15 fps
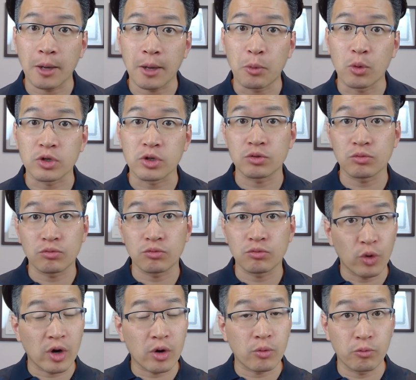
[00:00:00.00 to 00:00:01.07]
portion,
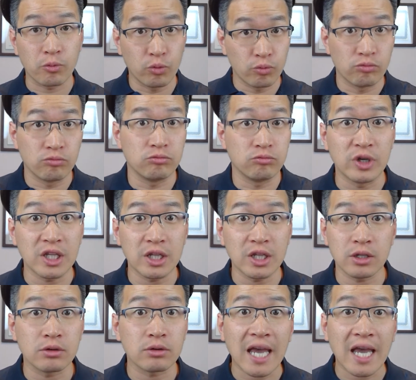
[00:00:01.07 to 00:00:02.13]
where really
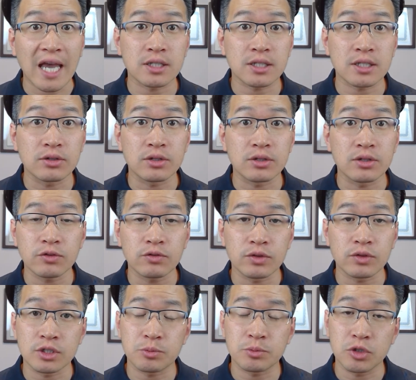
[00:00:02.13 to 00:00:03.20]
you can't tell the
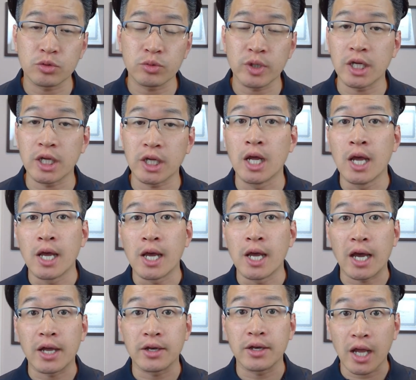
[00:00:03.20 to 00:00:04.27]
difference between
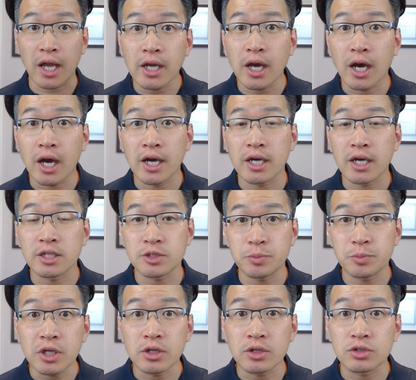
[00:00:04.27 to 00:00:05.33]
an AI
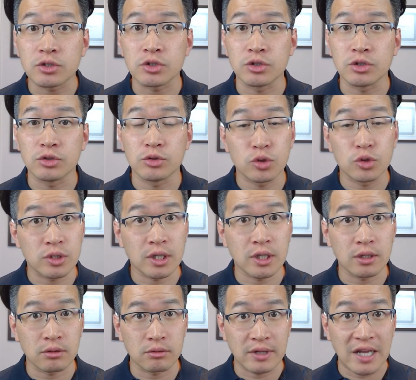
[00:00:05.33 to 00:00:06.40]
speaking to you
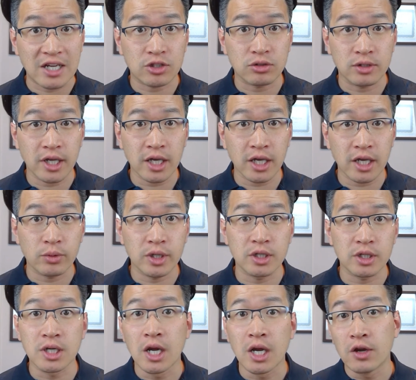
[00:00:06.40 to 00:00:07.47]
using natural
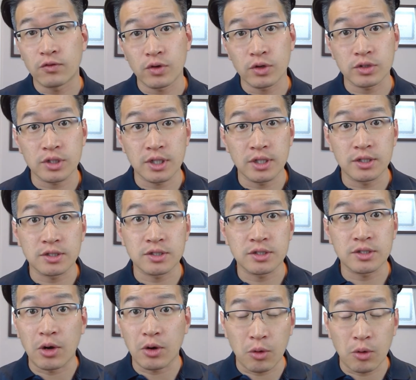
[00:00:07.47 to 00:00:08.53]
language versus
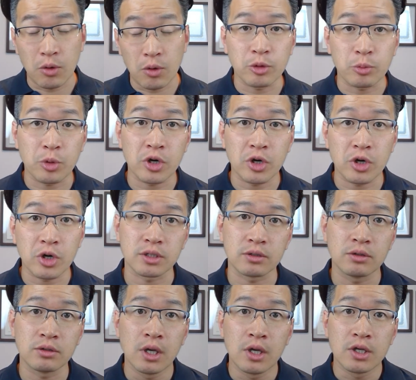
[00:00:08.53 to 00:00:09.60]
a real
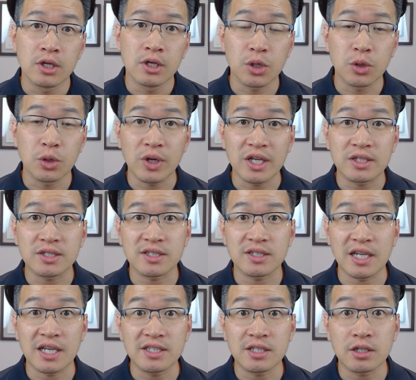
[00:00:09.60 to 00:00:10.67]
person. So
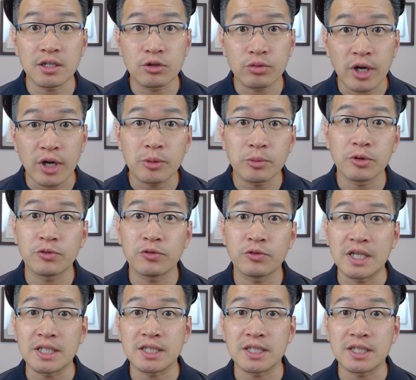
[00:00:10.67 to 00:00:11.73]
it's an incredible
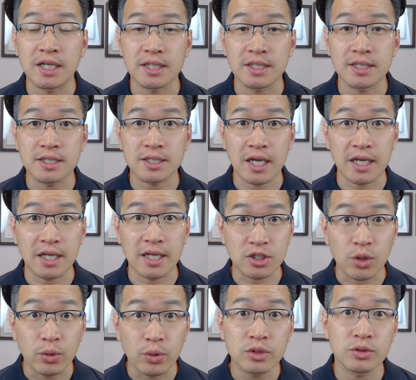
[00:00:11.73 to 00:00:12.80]
feat. It's
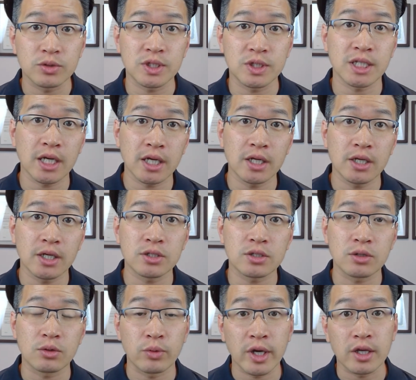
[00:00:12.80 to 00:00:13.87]
going to change
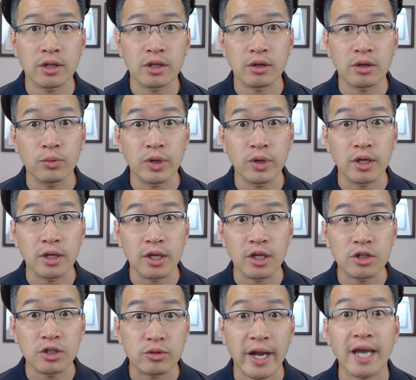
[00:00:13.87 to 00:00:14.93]
the way that we
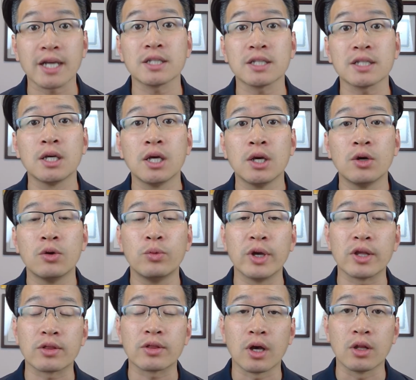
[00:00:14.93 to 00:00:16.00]
interact
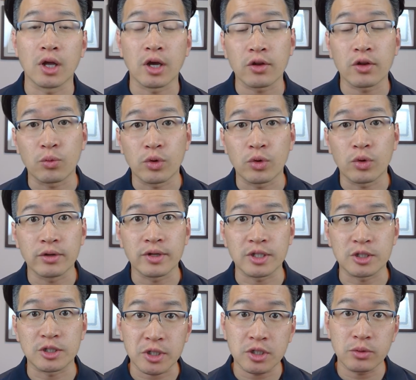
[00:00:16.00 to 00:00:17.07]
with a lot of the world,
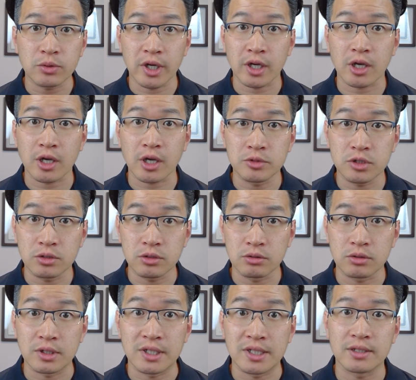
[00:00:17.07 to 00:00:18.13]
especially when it comes
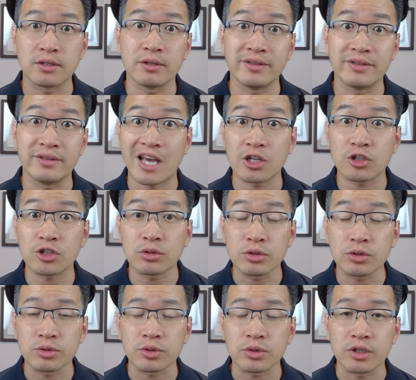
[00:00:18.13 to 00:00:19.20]
to the natural
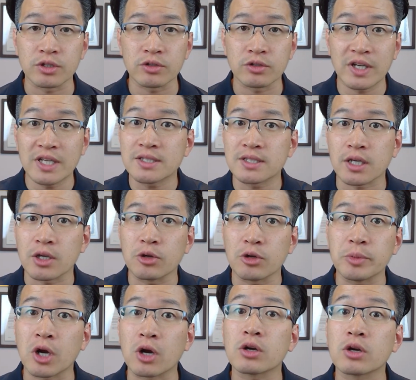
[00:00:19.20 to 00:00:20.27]
user interface. Like, it'll
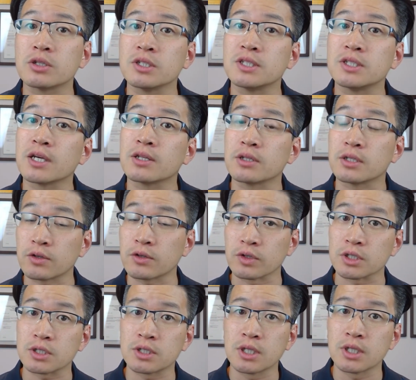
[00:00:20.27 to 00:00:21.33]
be harder to tell the
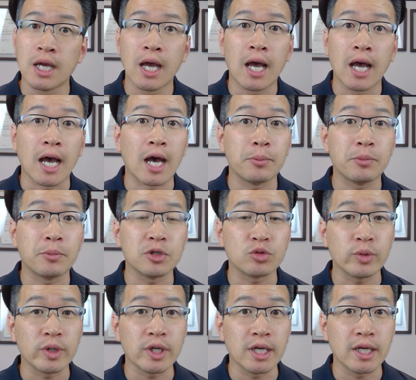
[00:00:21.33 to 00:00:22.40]
difference
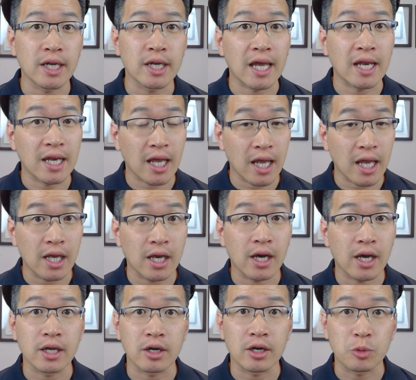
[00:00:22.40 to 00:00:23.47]
between an
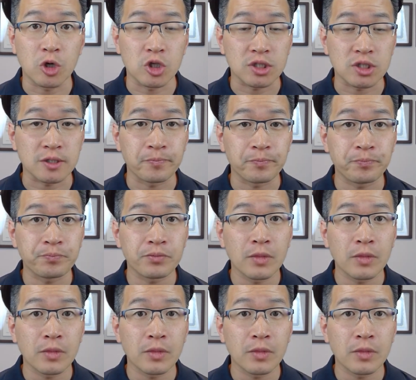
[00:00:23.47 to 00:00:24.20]
AI and a person.